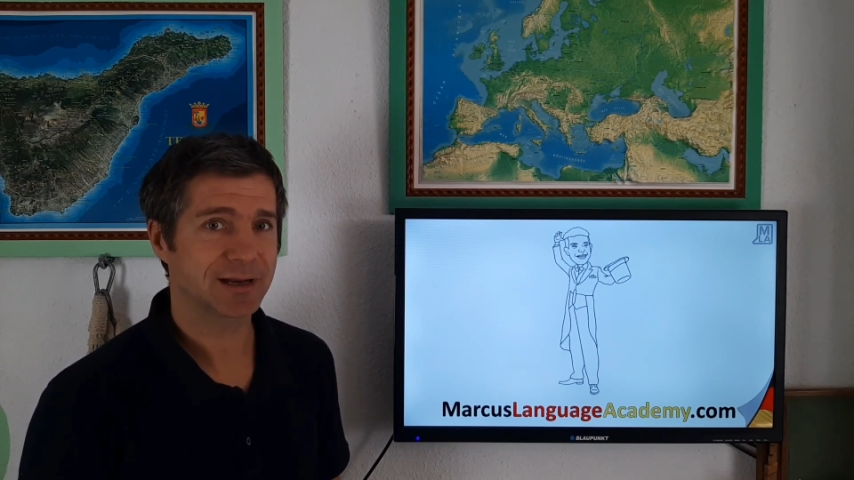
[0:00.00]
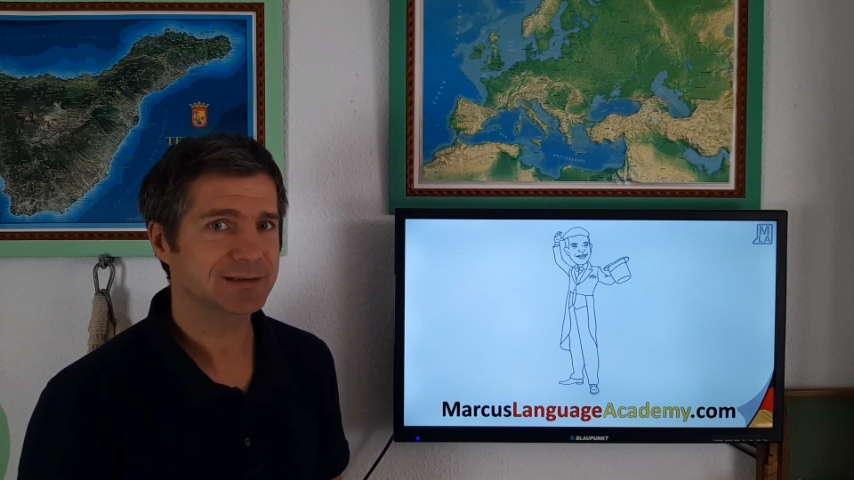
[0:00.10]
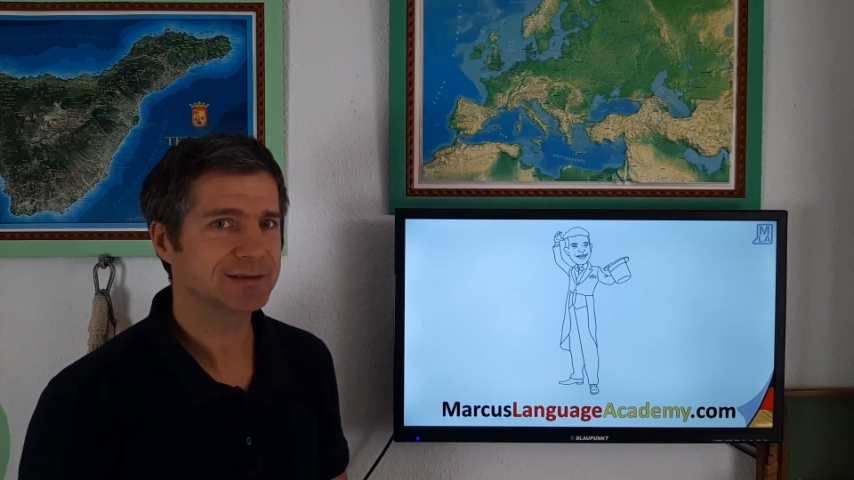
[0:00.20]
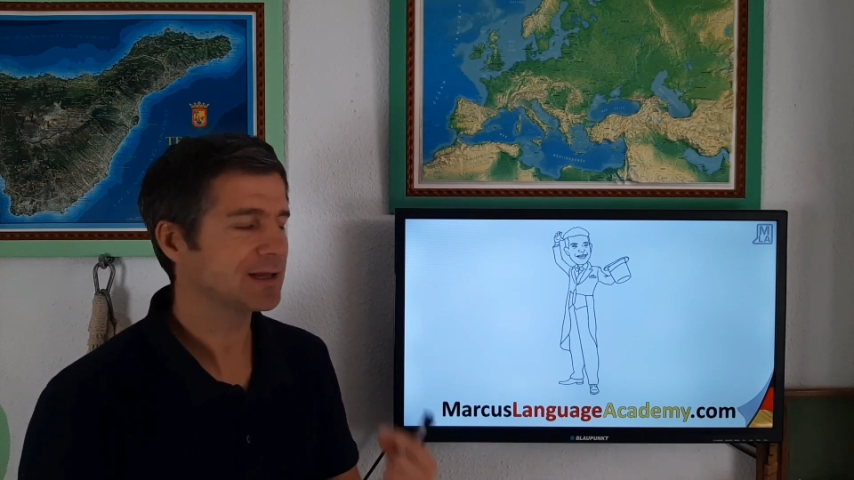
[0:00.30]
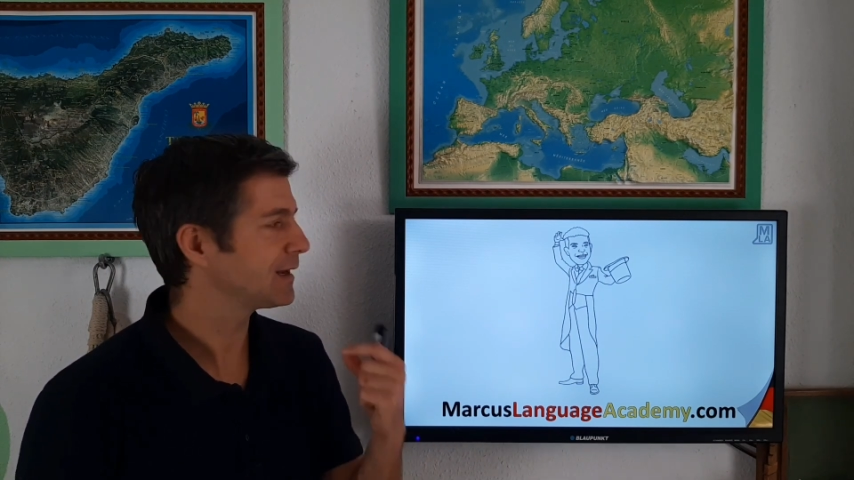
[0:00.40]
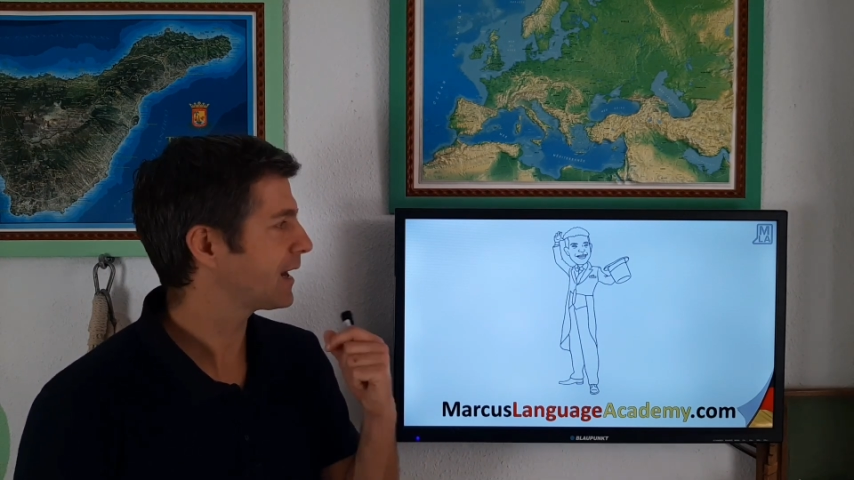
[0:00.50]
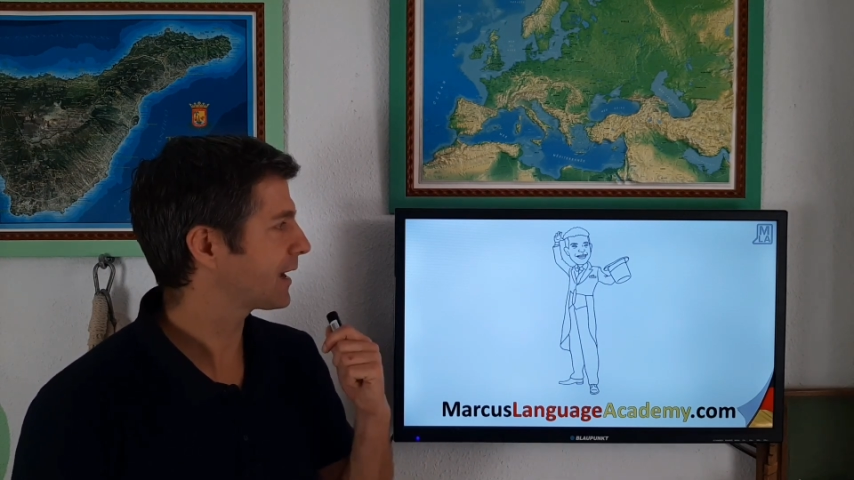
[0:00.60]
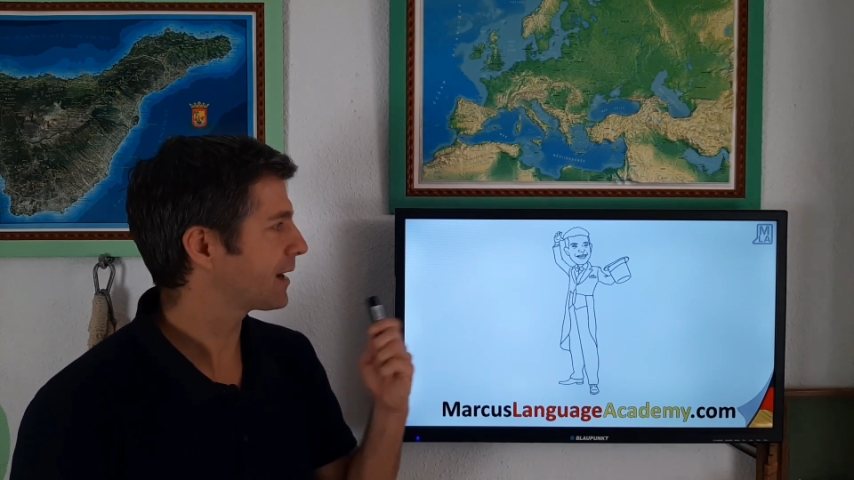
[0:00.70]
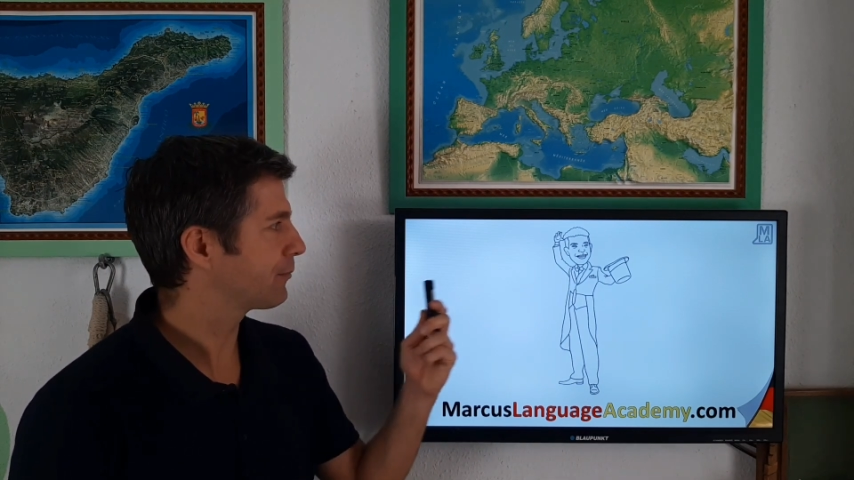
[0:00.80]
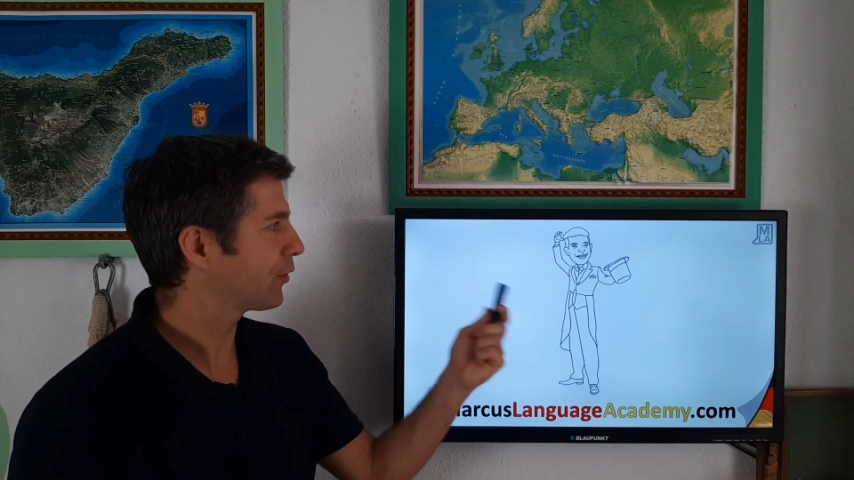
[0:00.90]
lessons, and
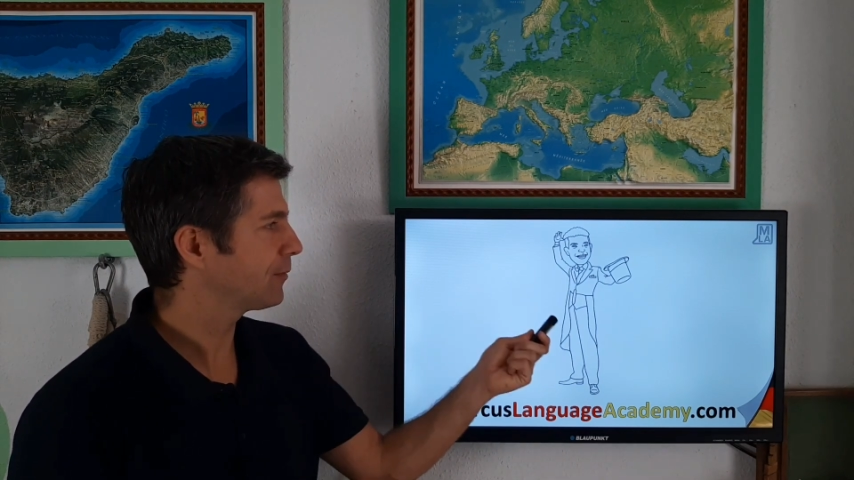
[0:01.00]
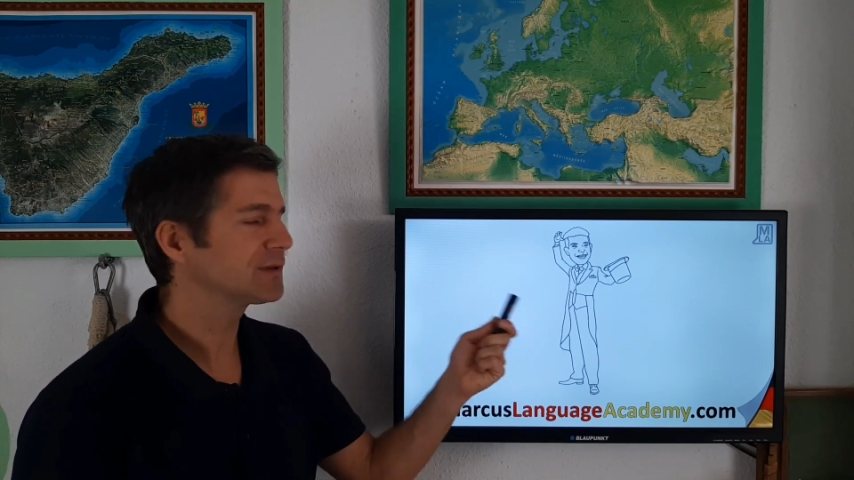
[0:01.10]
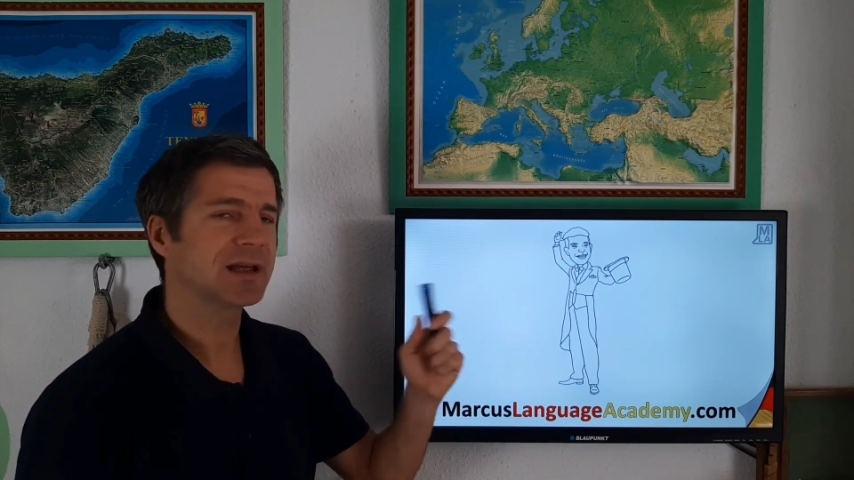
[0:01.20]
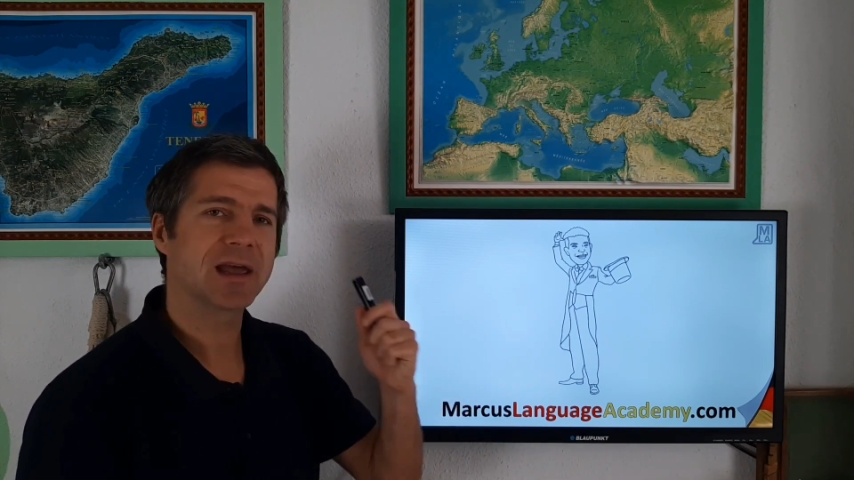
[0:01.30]
like I promised,